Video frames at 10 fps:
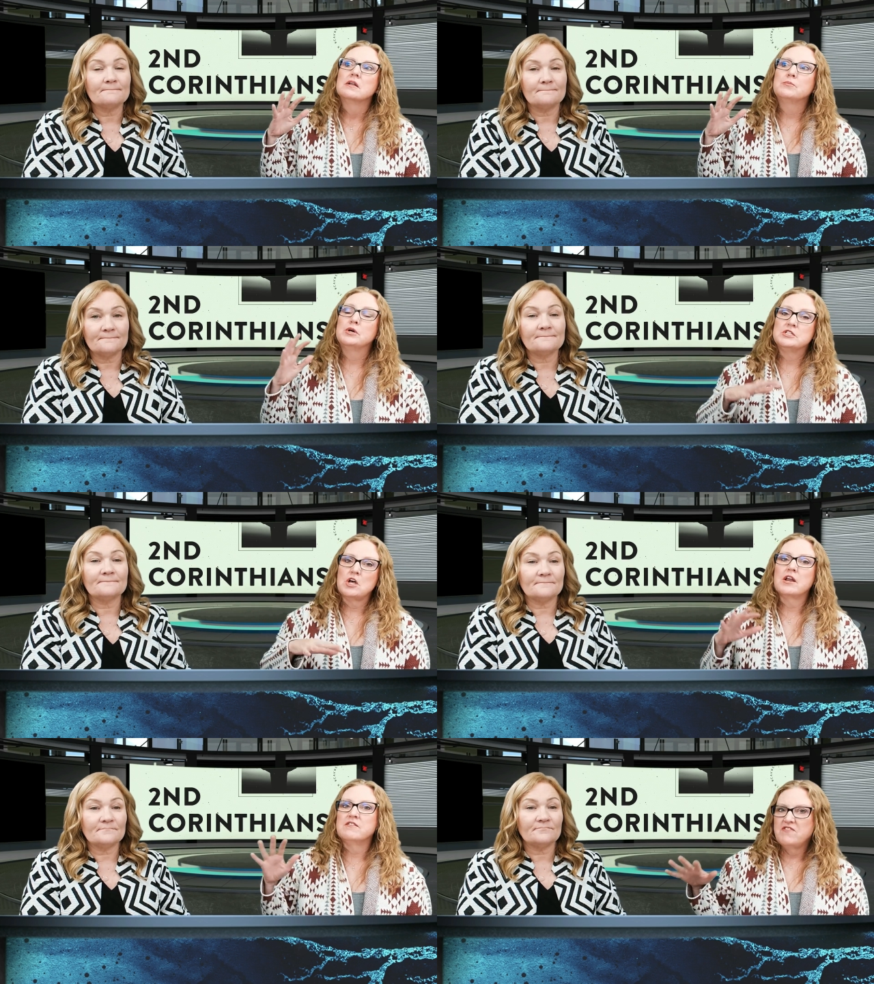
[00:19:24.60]
Speaker 1: puts
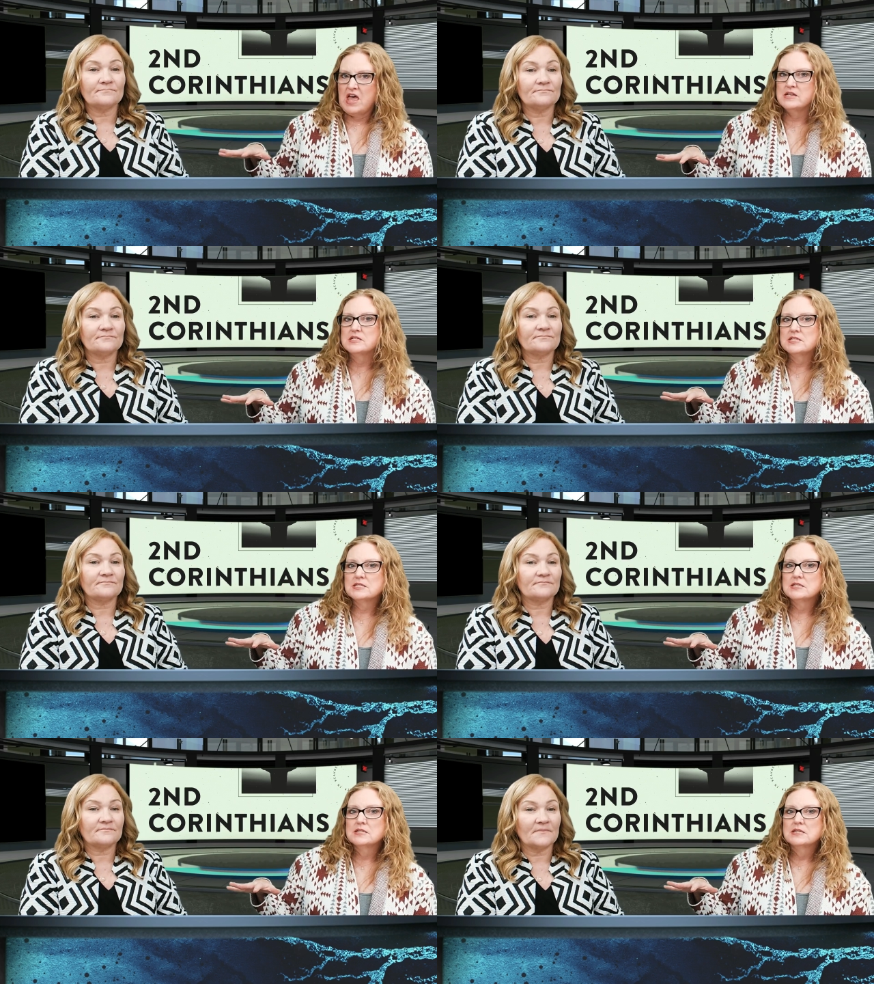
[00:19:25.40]
on
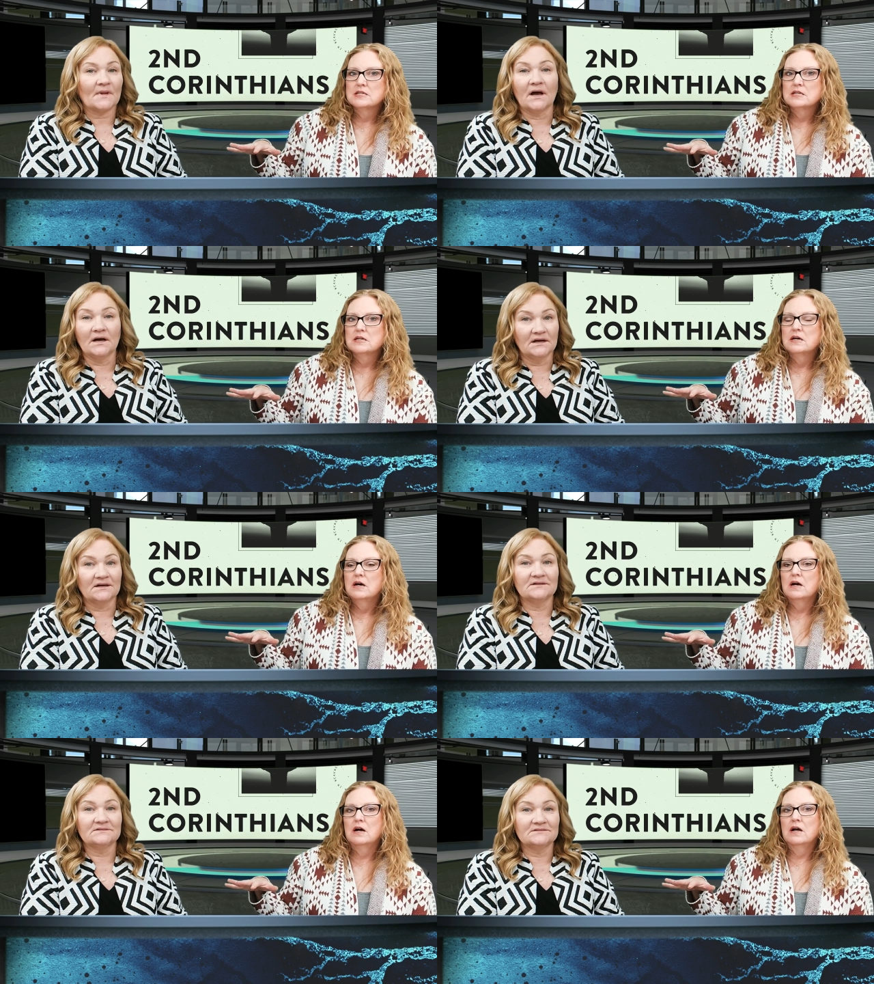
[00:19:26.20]
events. Uh.
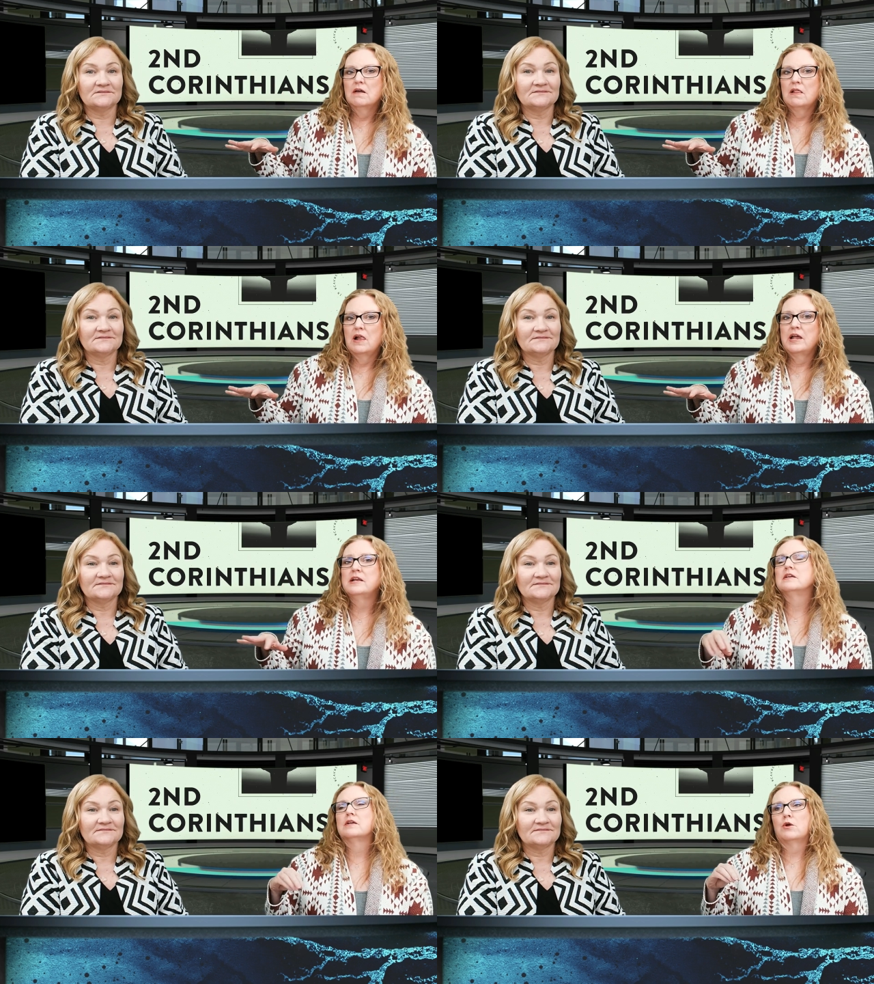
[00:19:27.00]
It
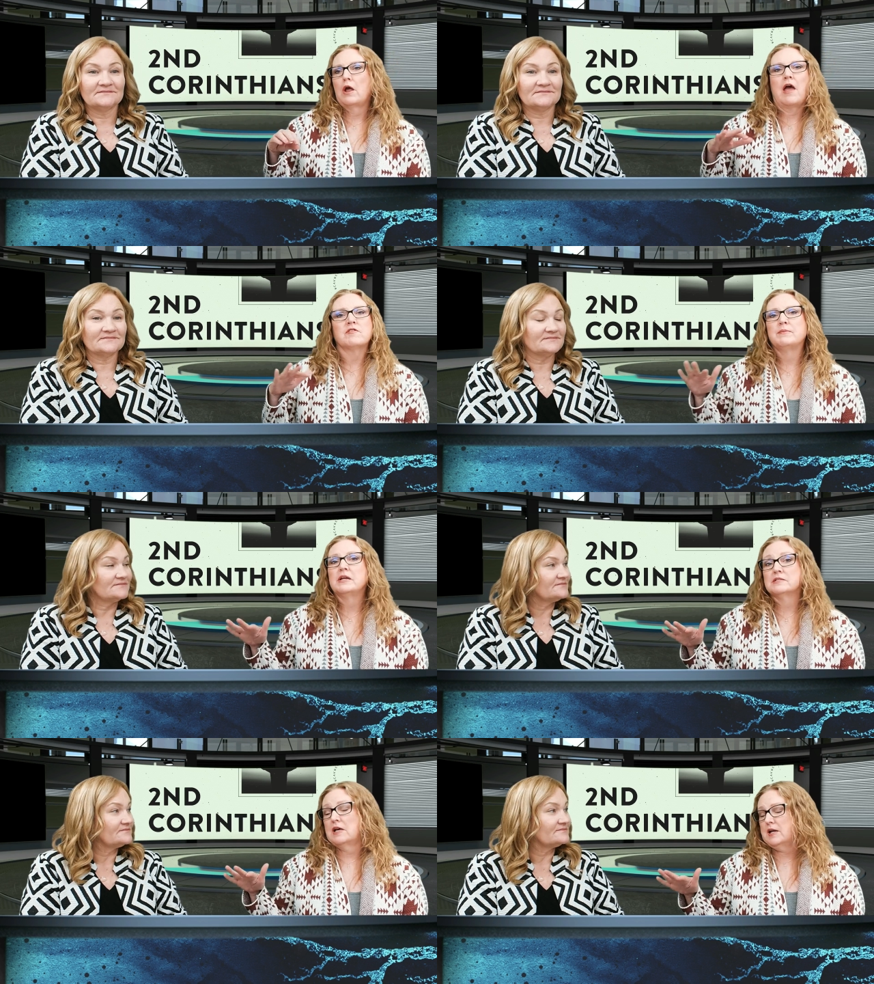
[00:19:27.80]
is
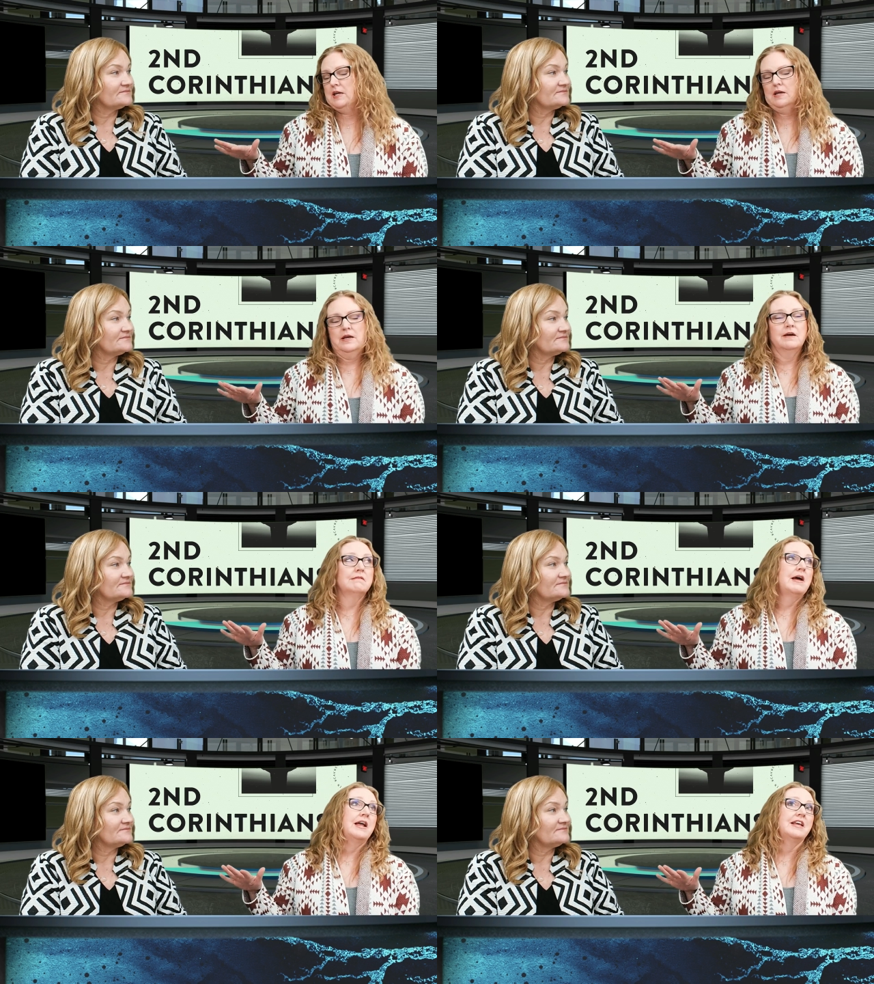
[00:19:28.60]
everybody's like get
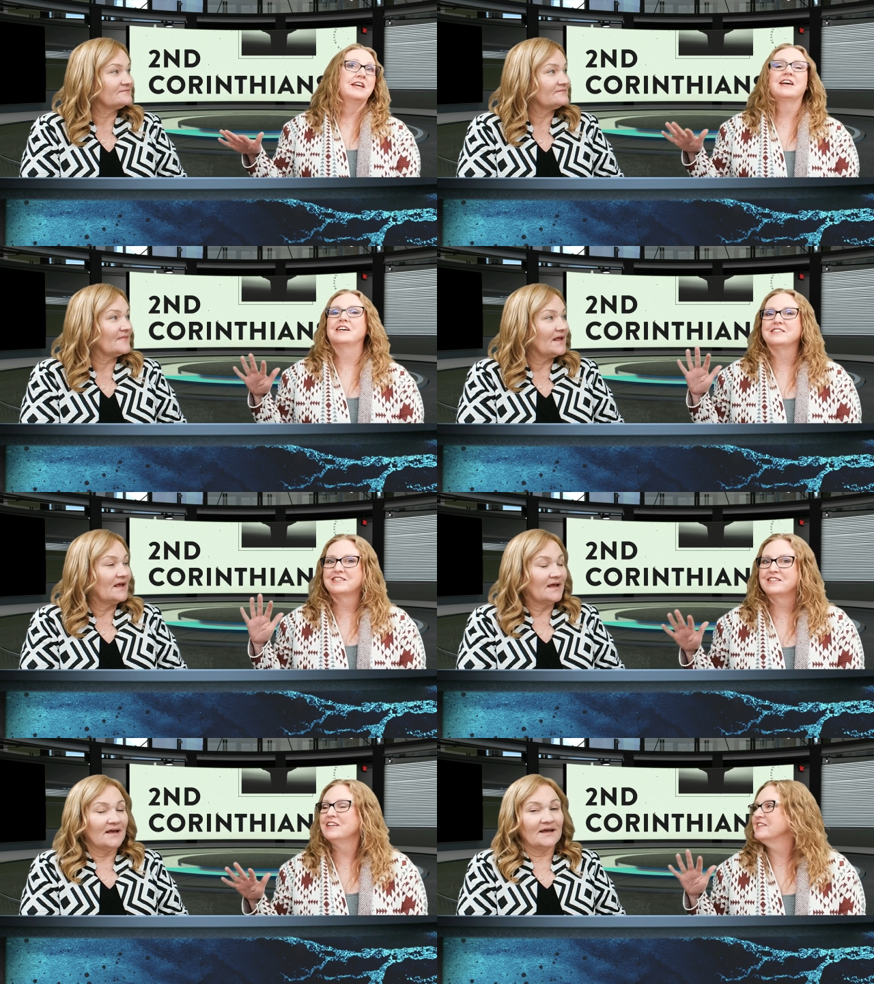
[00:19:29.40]
ready
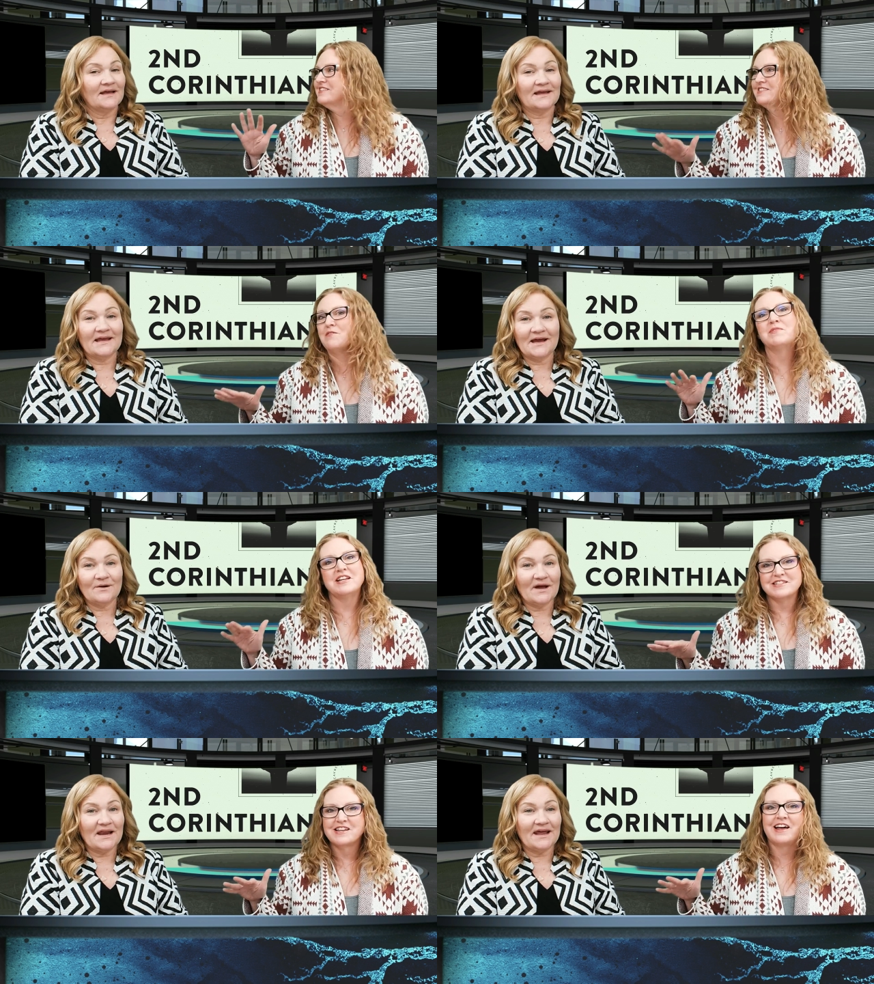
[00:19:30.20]
because it's
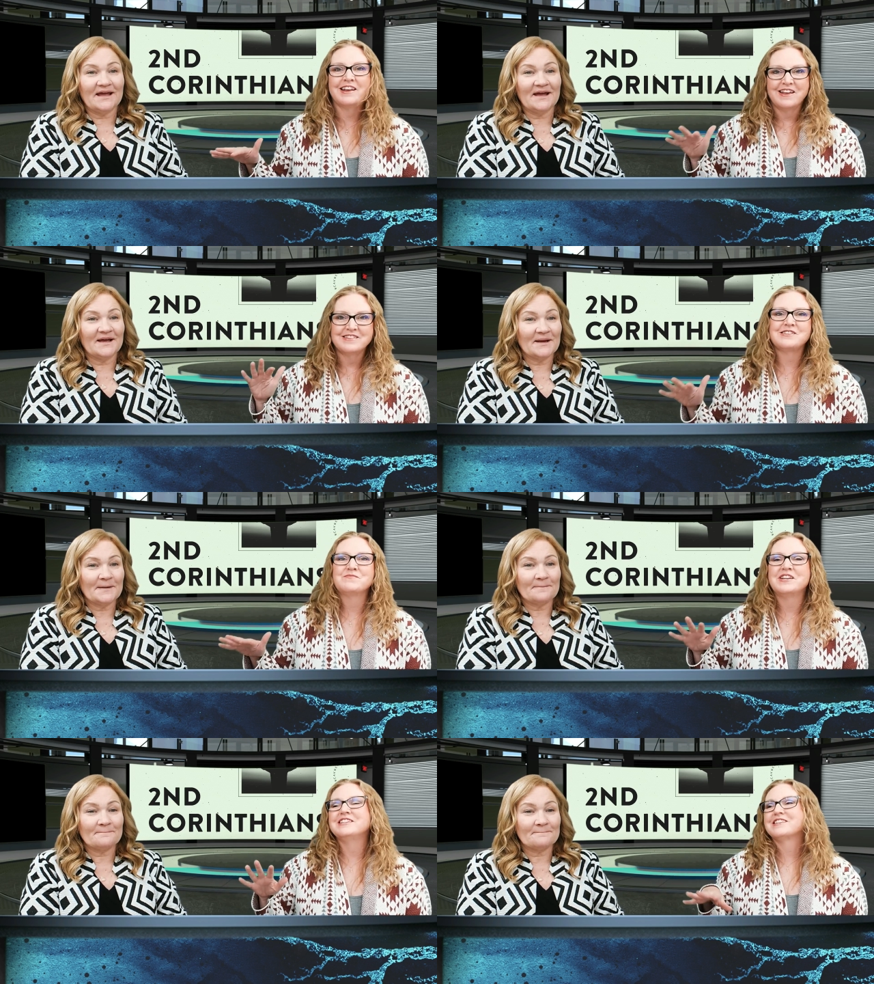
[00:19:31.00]
somebody's gonna
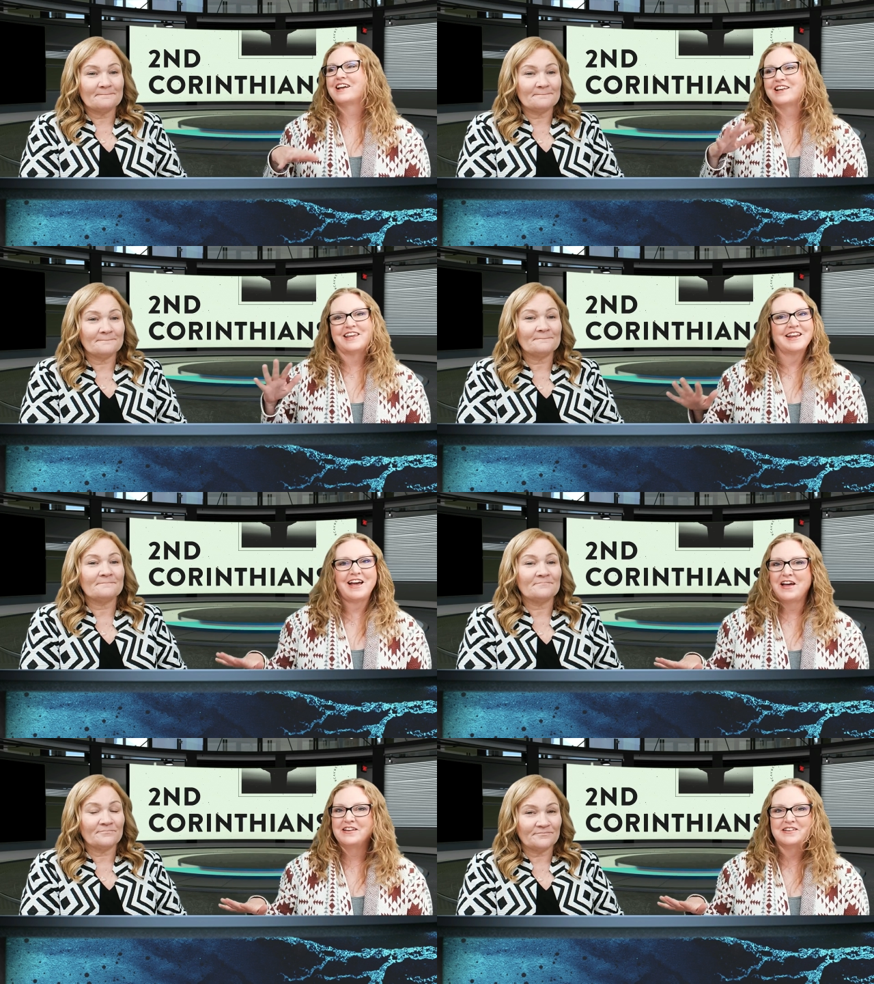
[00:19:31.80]
somebody's gonna get
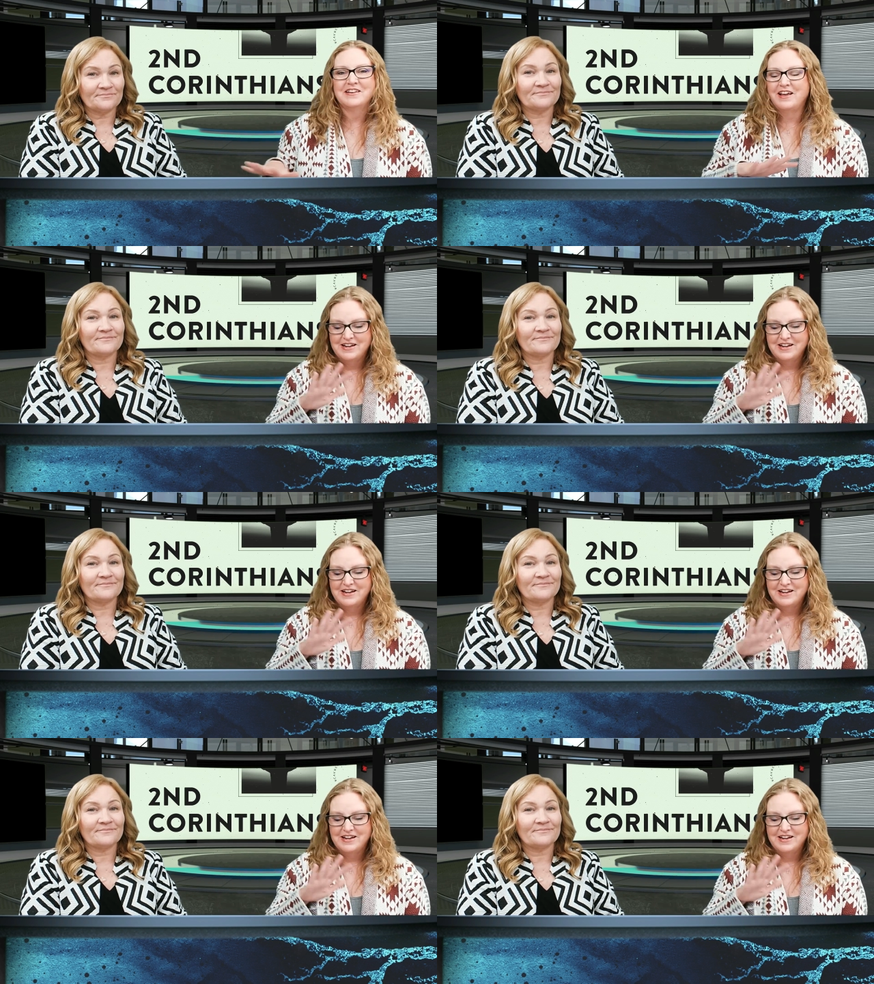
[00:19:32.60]
kind uh,